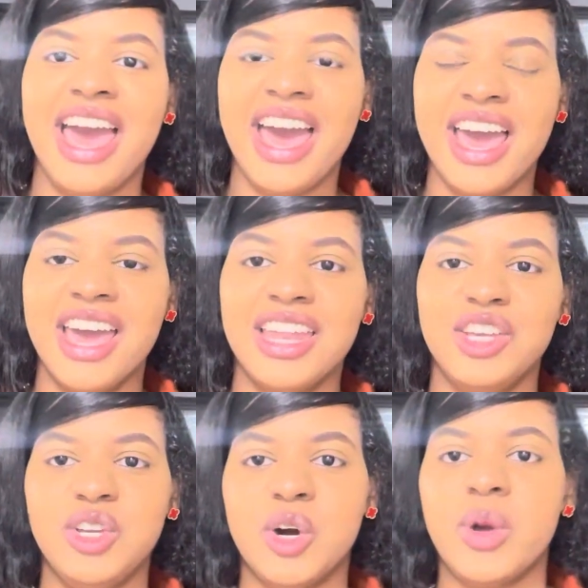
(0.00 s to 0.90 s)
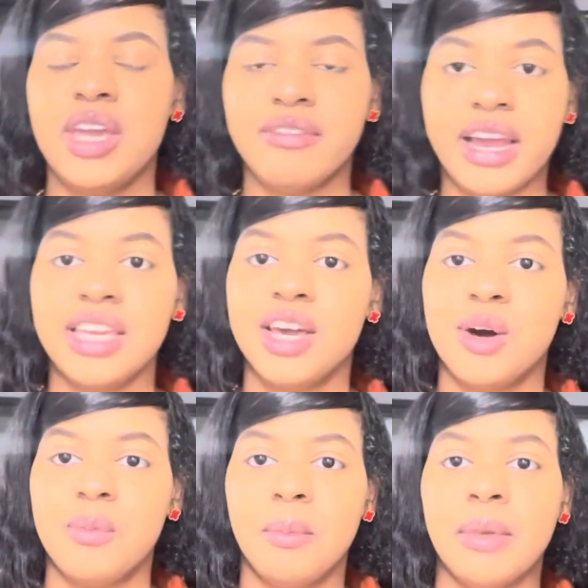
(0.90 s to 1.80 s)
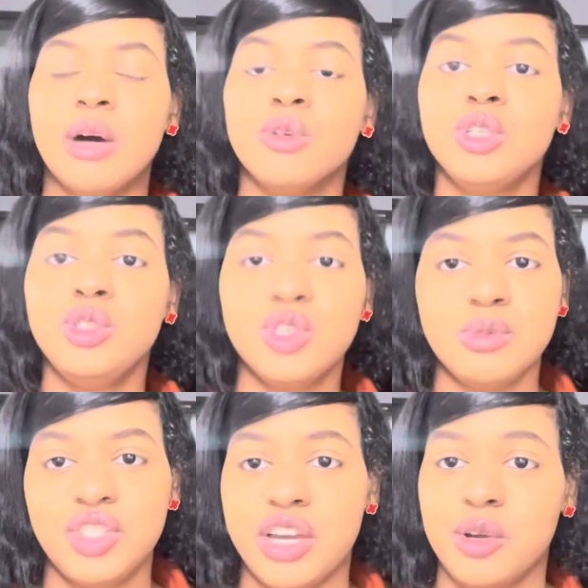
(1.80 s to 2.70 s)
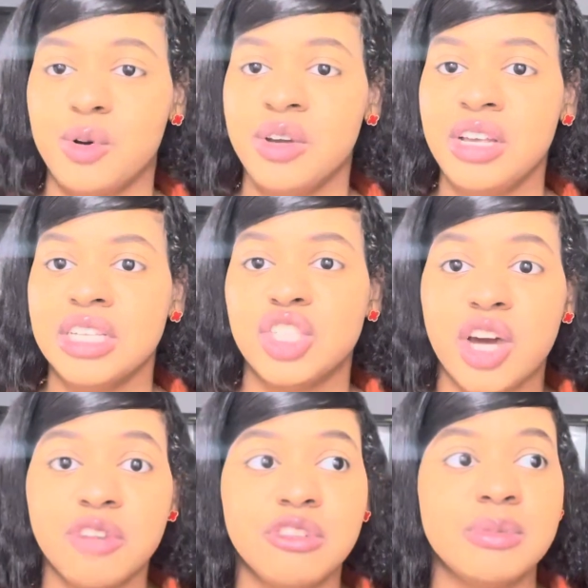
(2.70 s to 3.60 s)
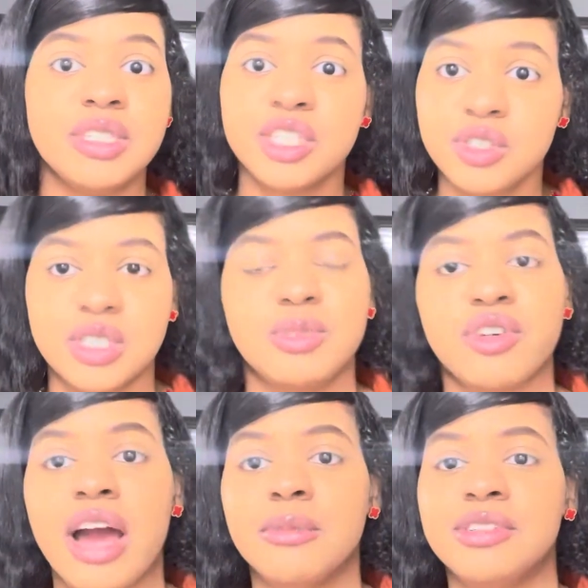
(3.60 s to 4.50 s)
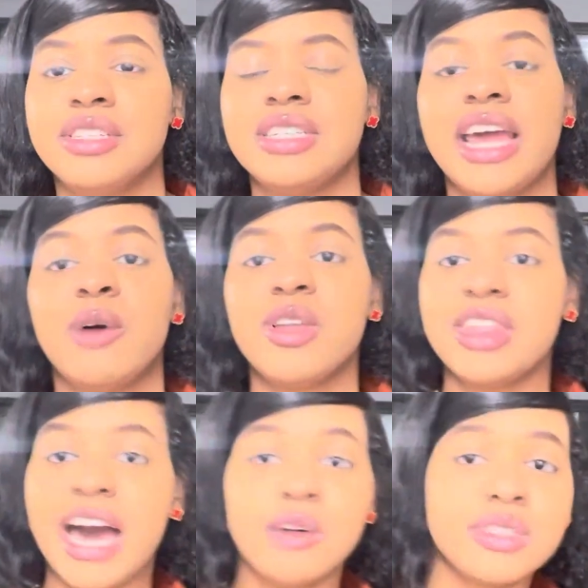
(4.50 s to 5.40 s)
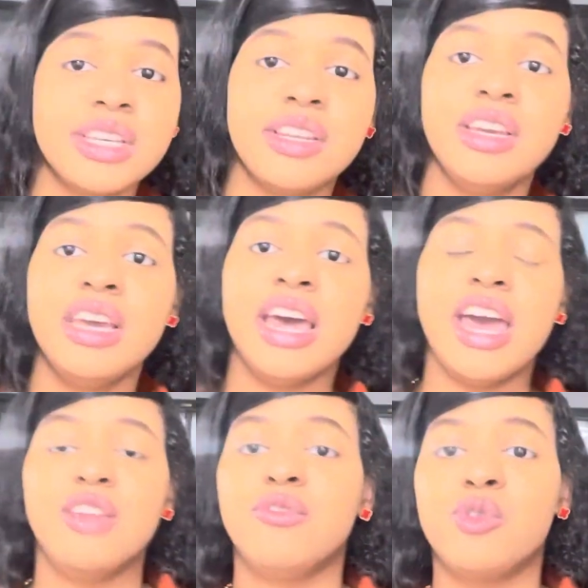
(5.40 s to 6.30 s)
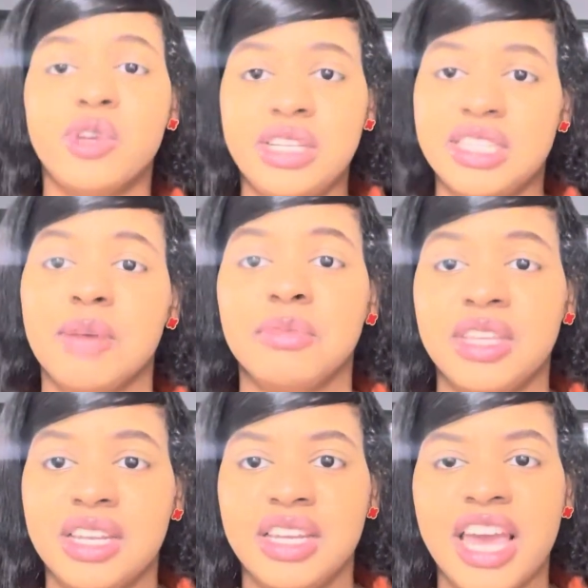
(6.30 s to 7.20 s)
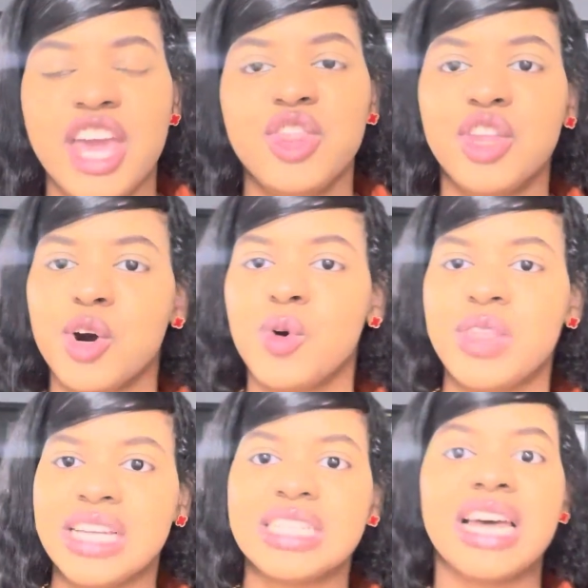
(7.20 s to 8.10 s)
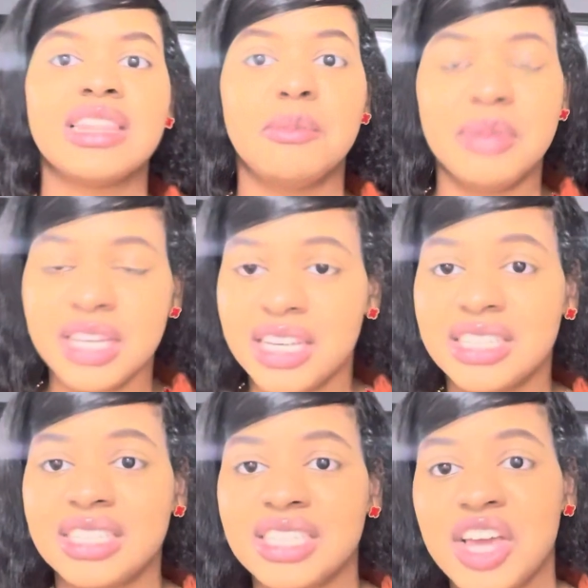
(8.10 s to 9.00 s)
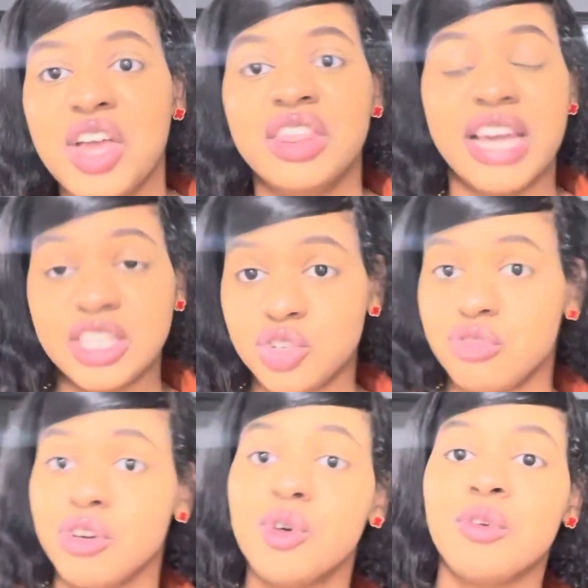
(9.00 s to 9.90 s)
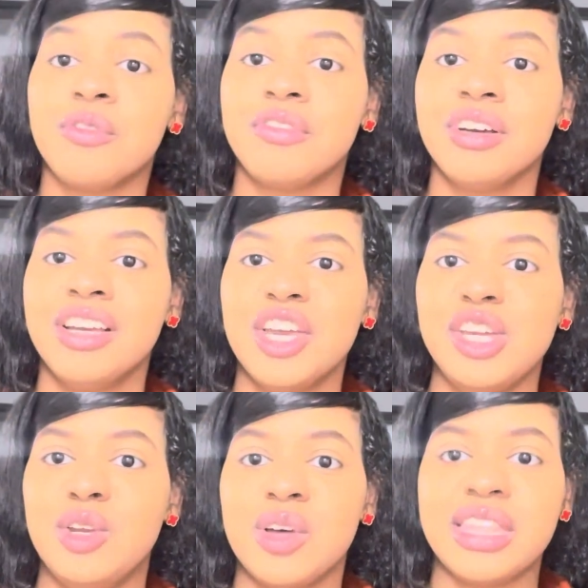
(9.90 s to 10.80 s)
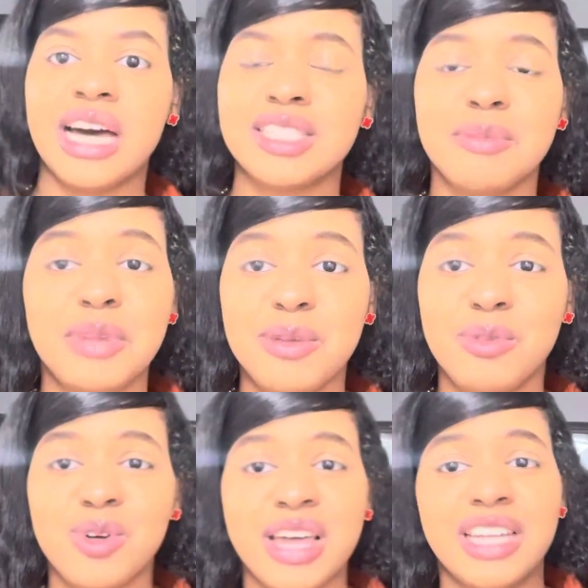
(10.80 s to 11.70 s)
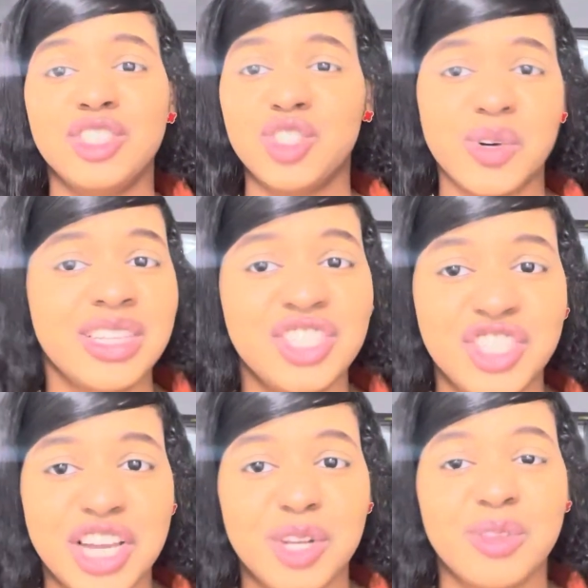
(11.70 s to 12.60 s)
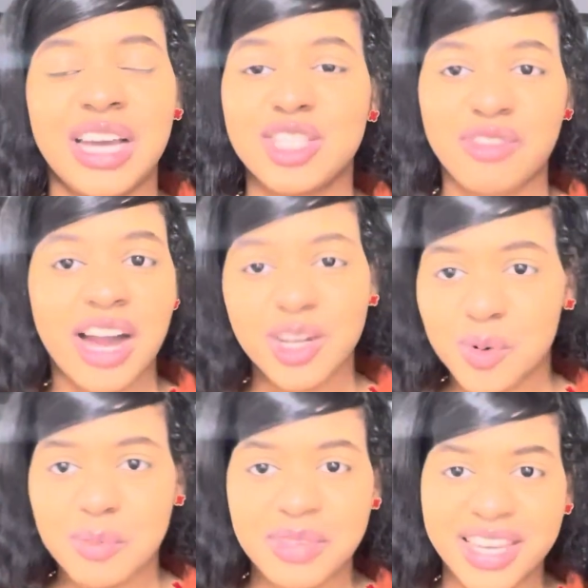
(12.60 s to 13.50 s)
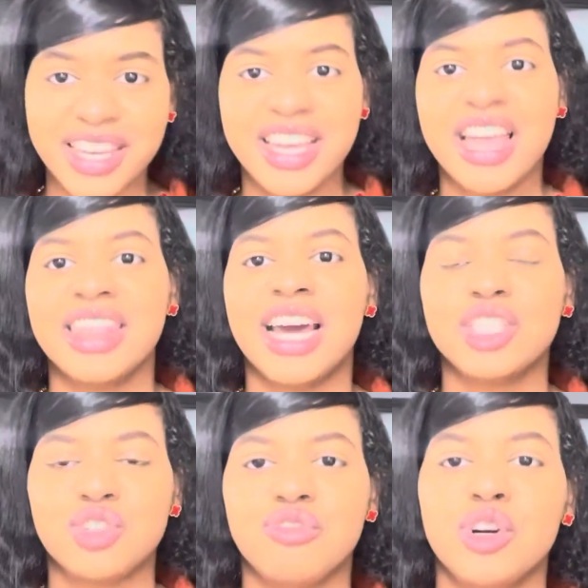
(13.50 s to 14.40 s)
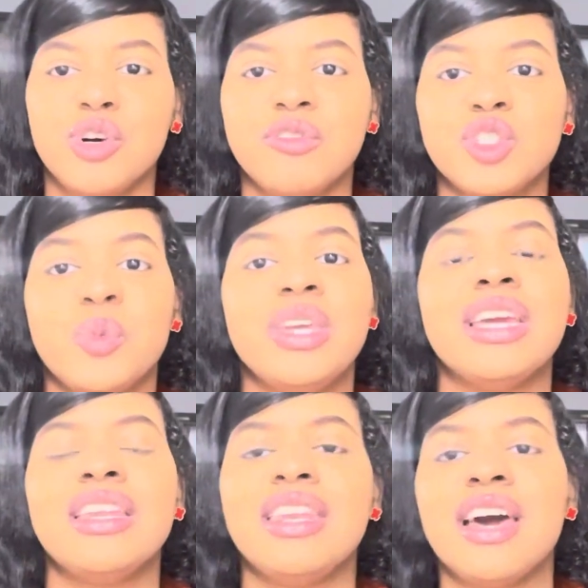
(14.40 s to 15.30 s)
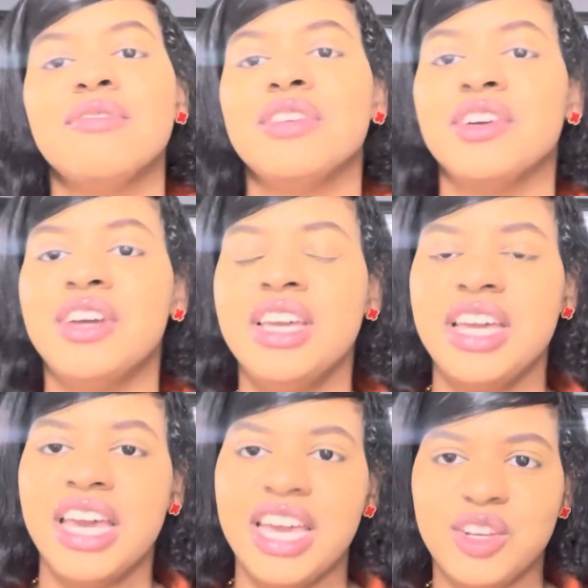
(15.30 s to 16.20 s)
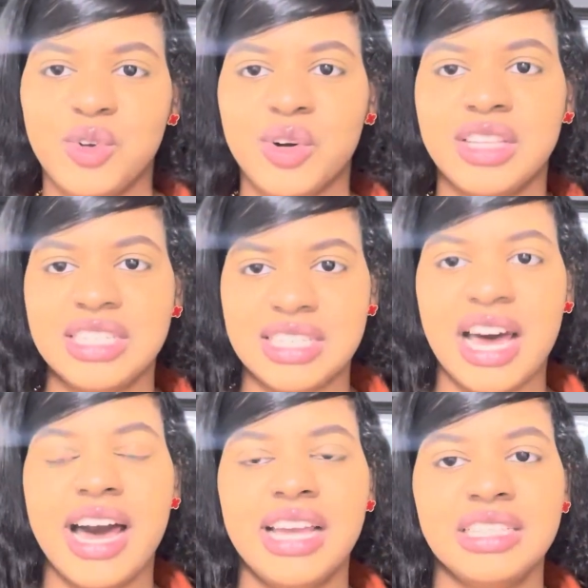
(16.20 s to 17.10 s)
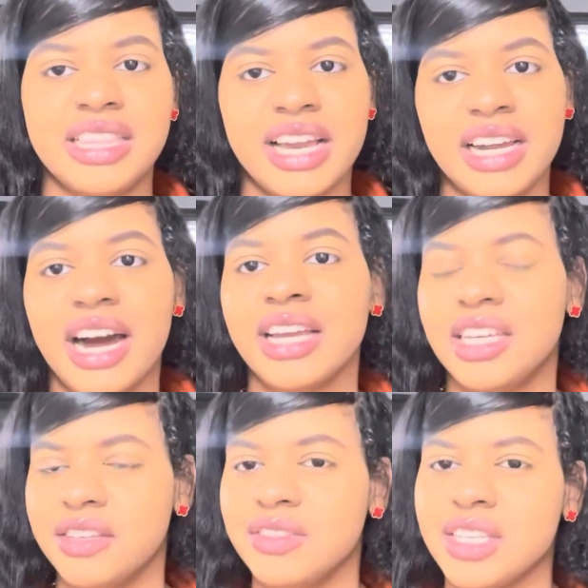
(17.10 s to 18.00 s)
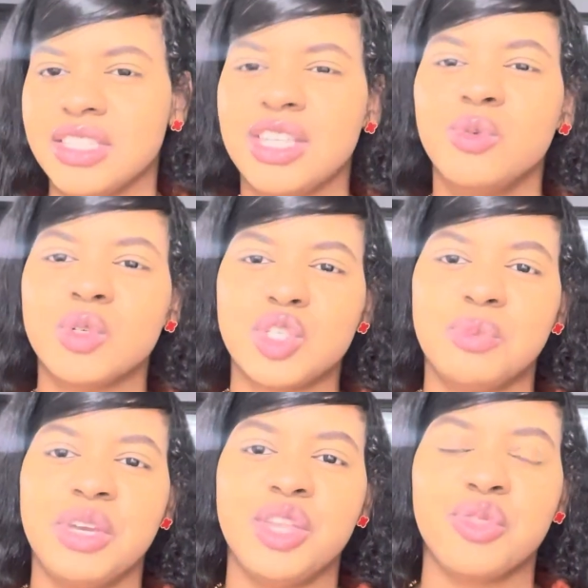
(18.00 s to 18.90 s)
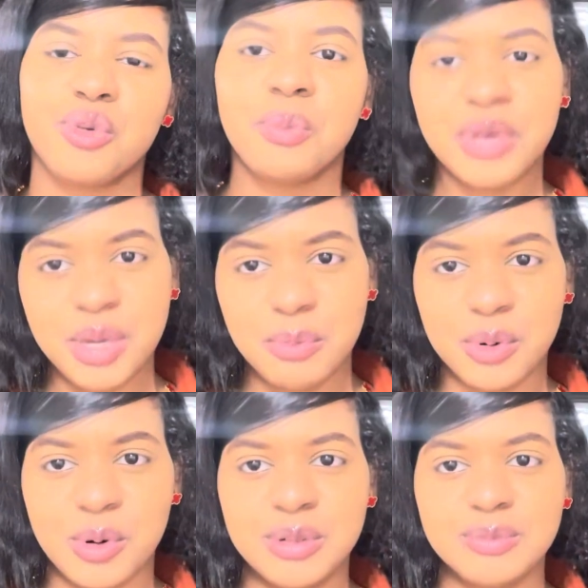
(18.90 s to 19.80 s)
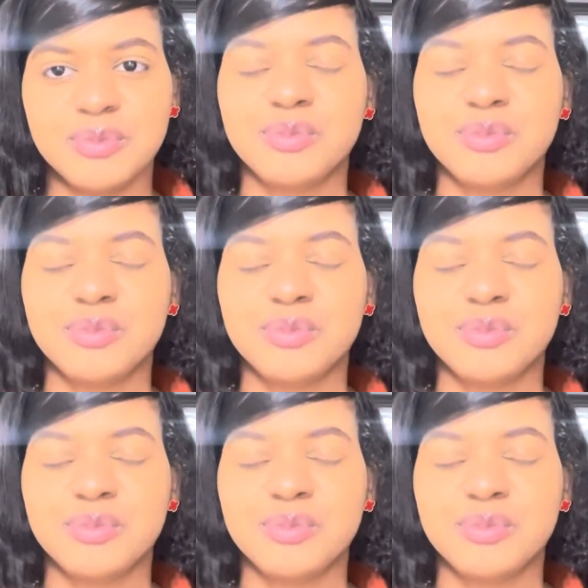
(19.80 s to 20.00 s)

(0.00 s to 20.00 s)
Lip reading: And, you know, here I am, my own YouTube channel. Started from 0 subscribers, now 1,040 something. And though that's not the biggest, that's growth. You know, 1,000 people that enjoy this channel, that's rocking with me, that's growth. So we can never ignore the signs that God gives us. He will speak through people,